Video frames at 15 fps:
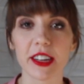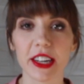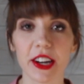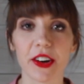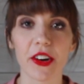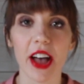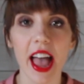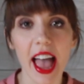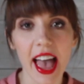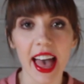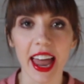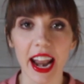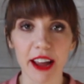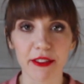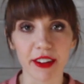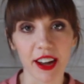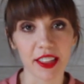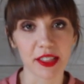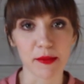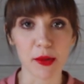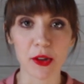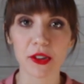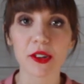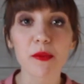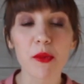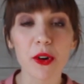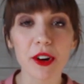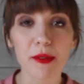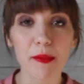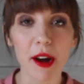video and I forgot the most
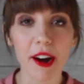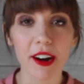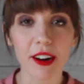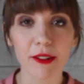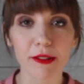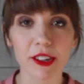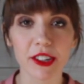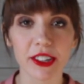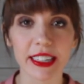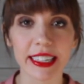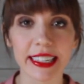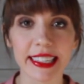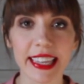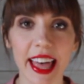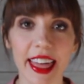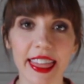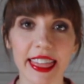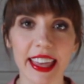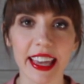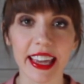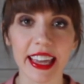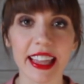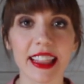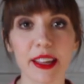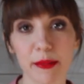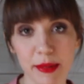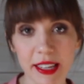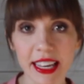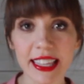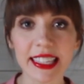important part, which is the
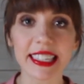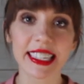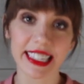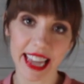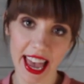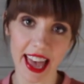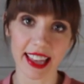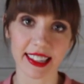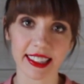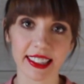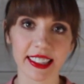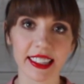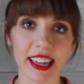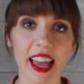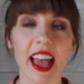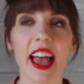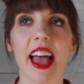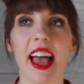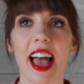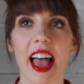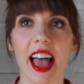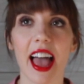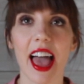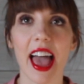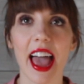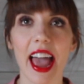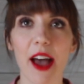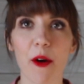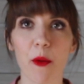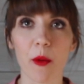LipSense test,
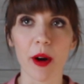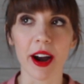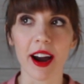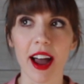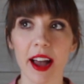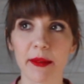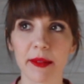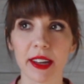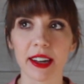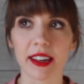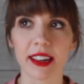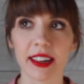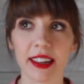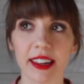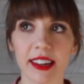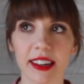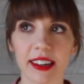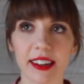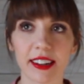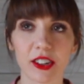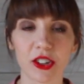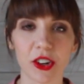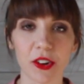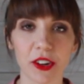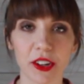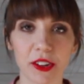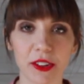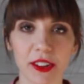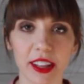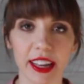where I'm gonna show
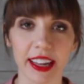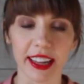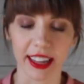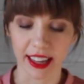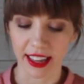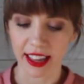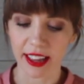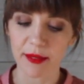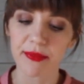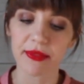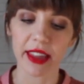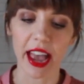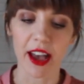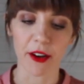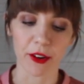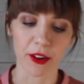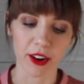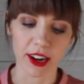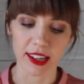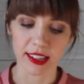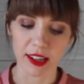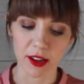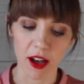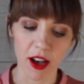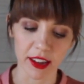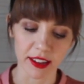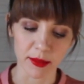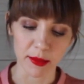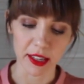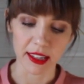you like how crazy
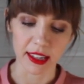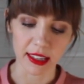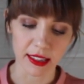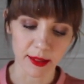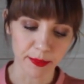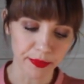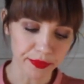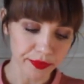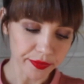awesome this is.